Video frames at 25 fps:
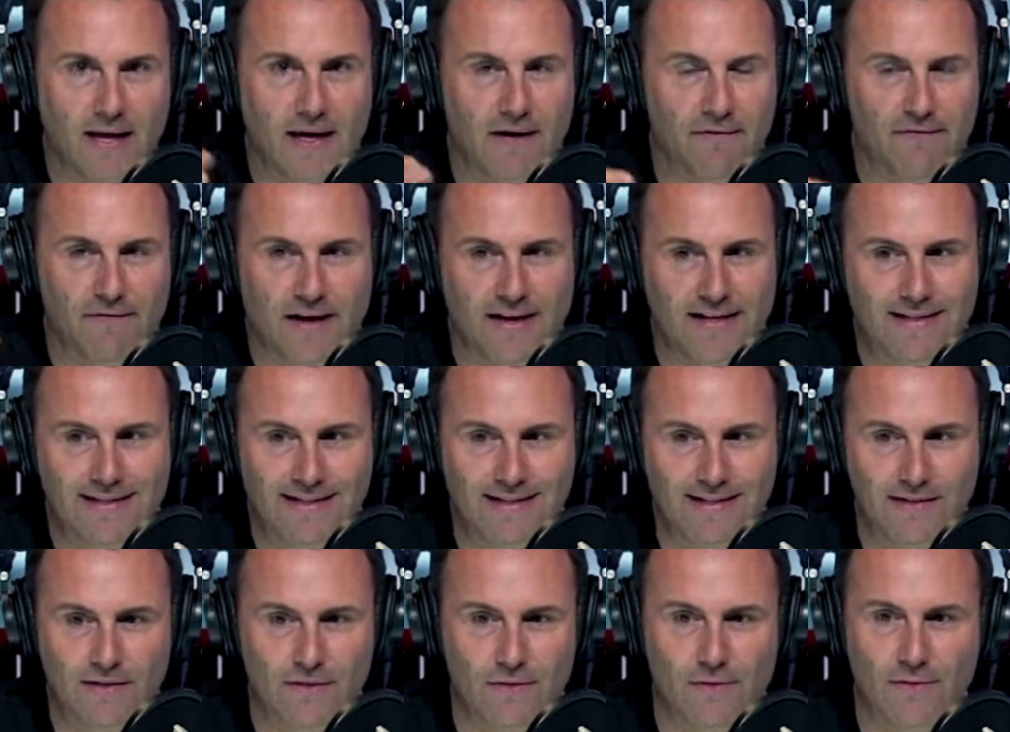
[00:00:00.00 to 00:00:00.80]
And if I
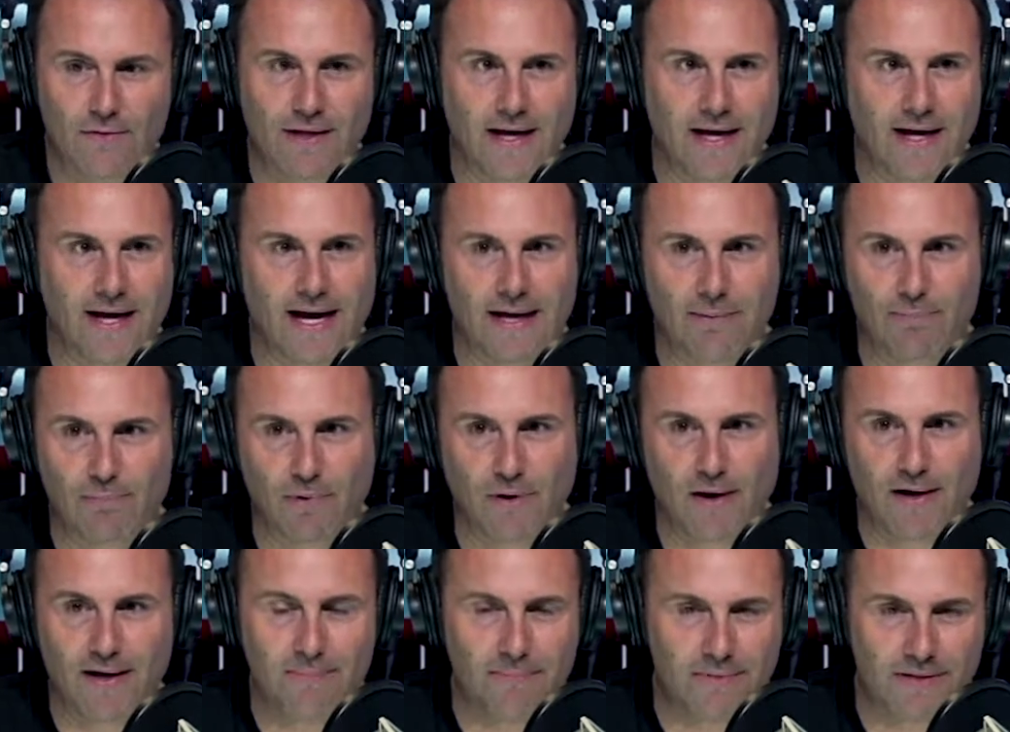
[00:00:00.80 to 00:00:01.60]
didn't do that, I'd
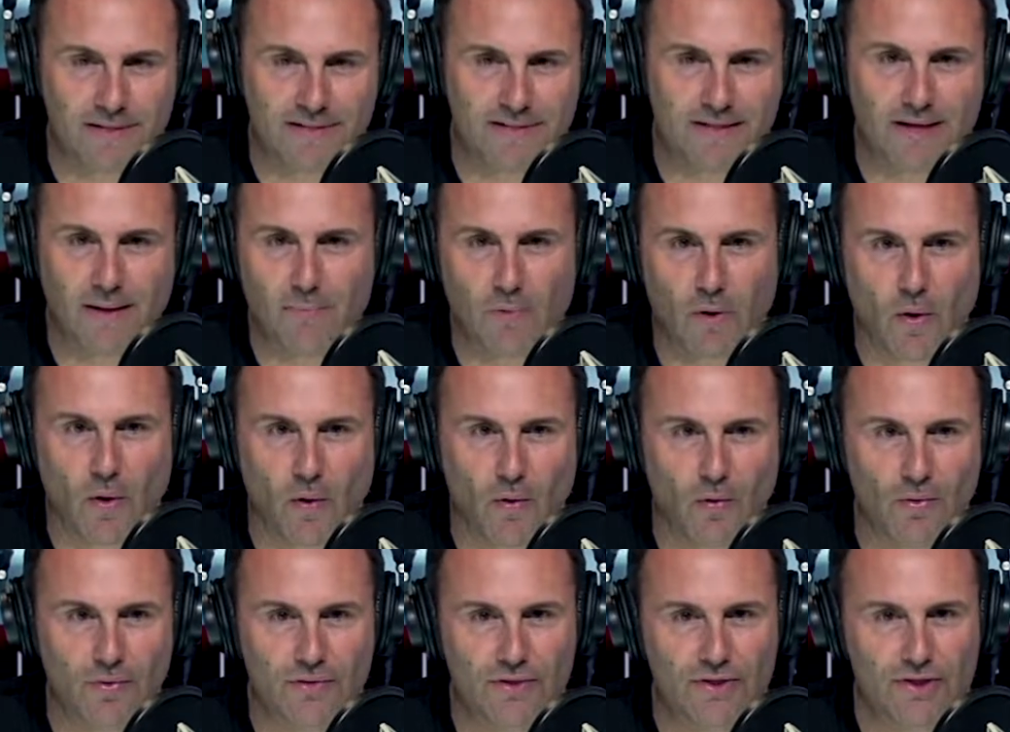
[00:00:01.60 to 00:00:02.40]
probably be some
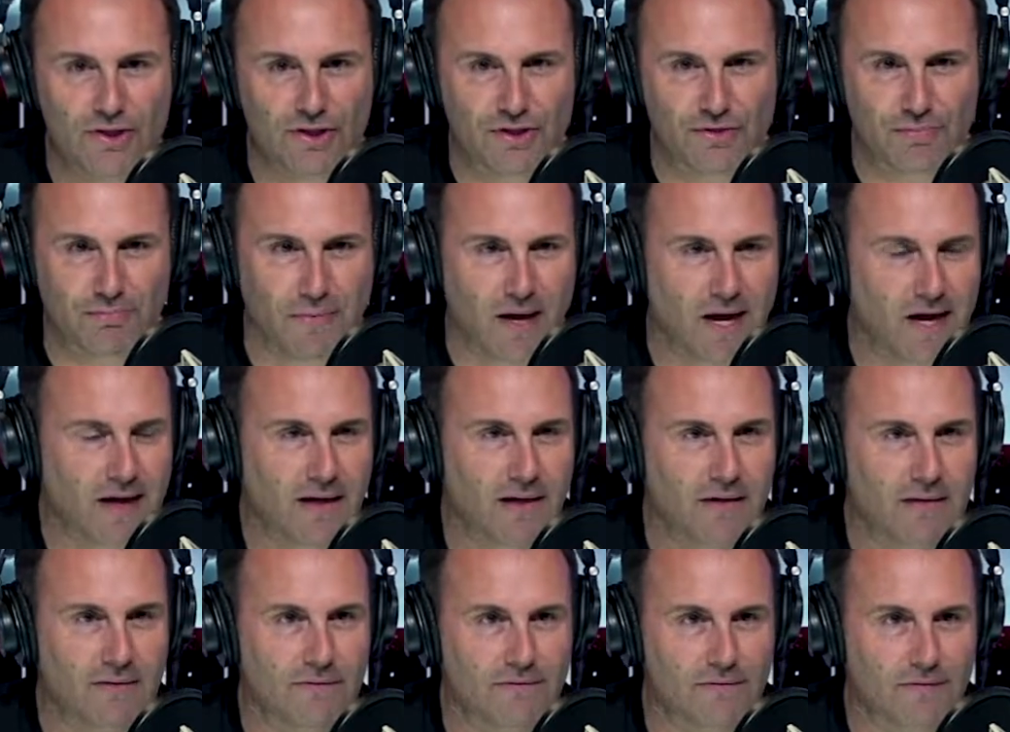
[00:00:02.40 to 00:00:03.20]
old schmuck
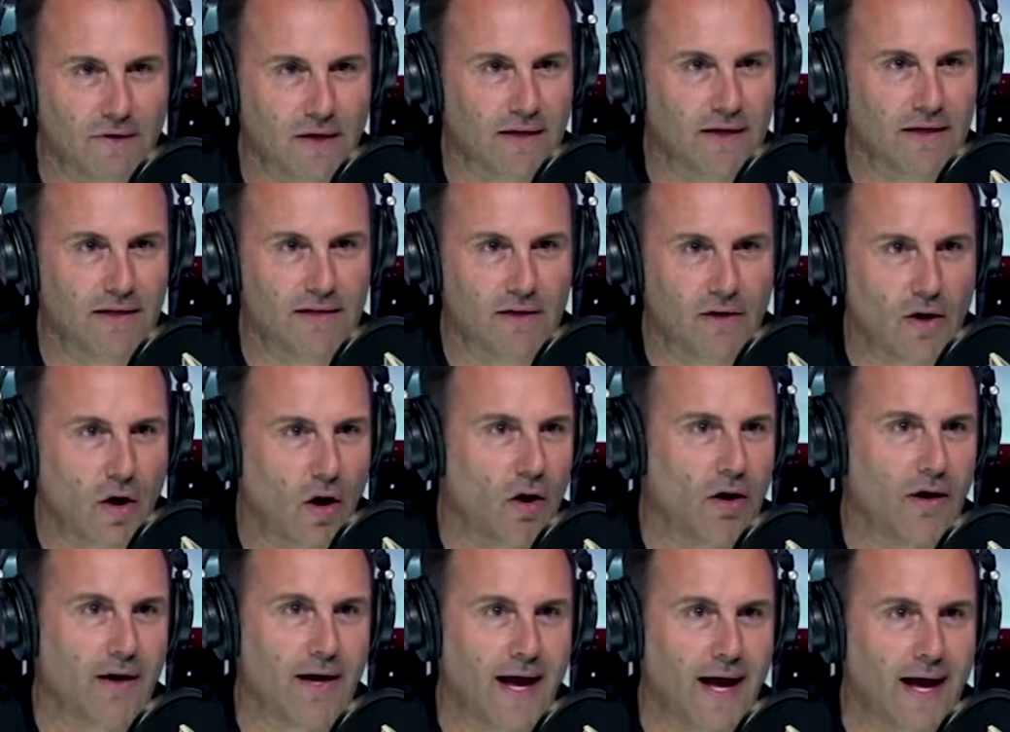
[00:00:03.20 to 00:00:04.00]
freaking
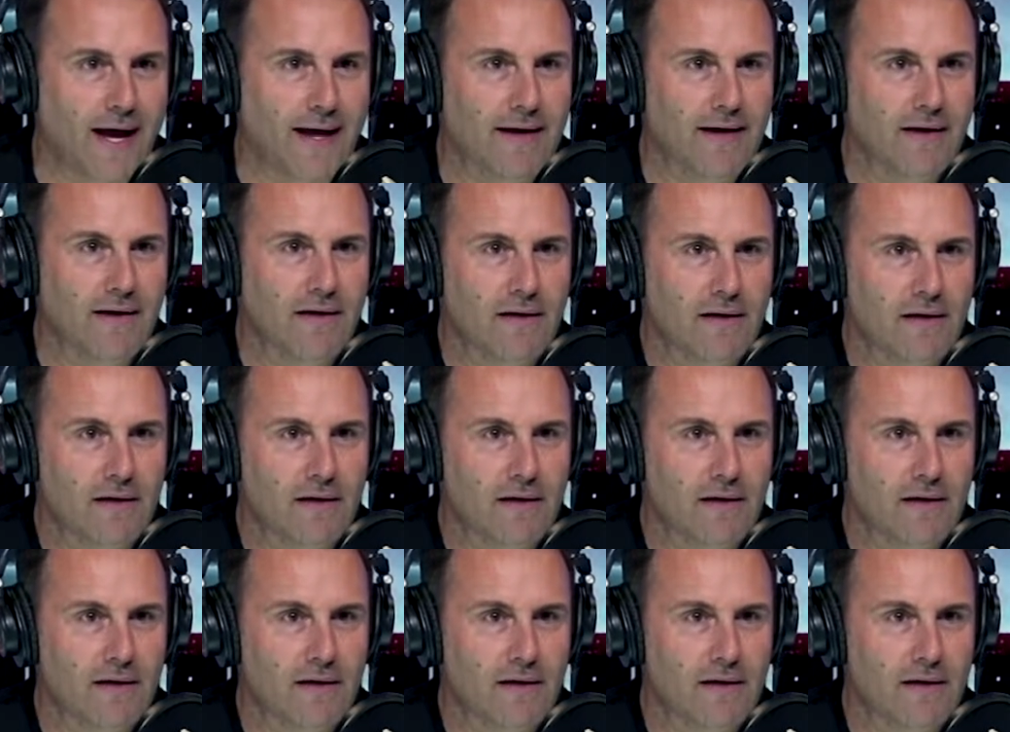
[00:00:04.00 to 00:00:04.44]
car guy